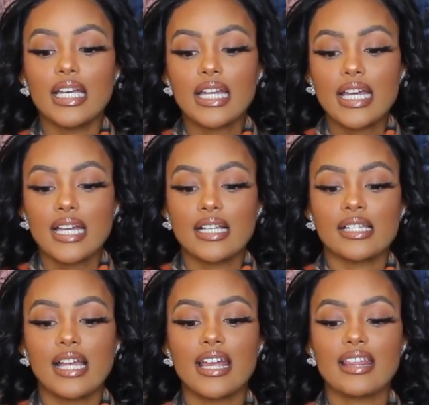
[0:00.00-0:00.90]
it
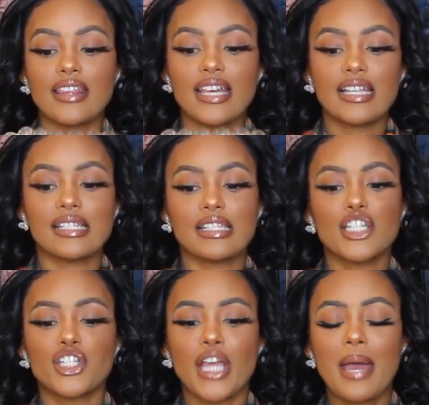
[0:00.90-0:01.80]
is this
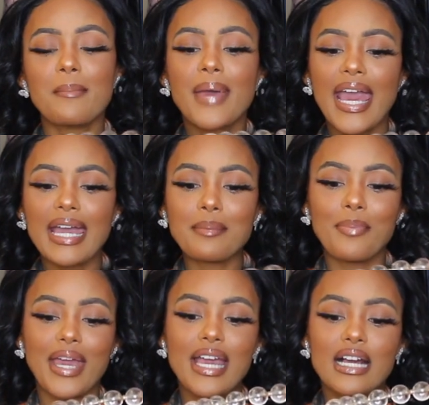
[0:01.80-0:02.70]

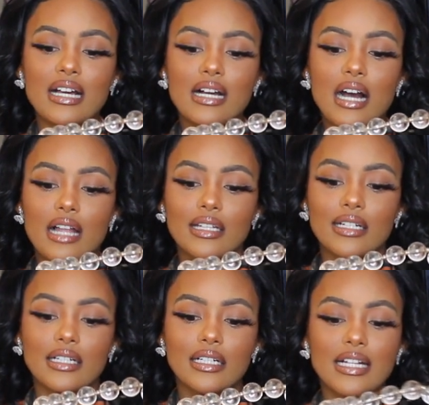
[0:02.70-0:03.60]
champagne pink
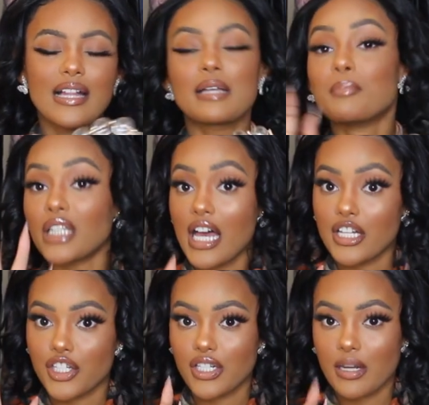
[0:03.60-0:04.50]
color
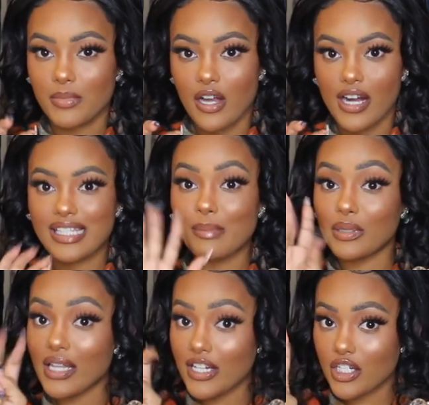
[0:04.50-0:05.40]
blush. I'm sorry, it's a
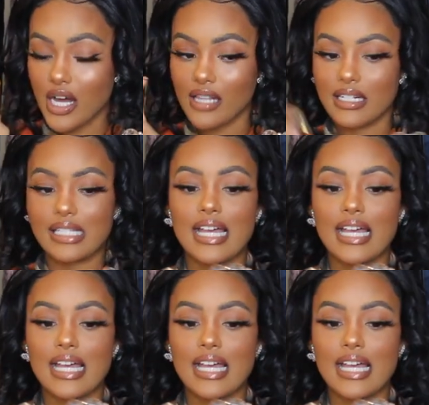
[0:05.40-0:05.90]
blush color it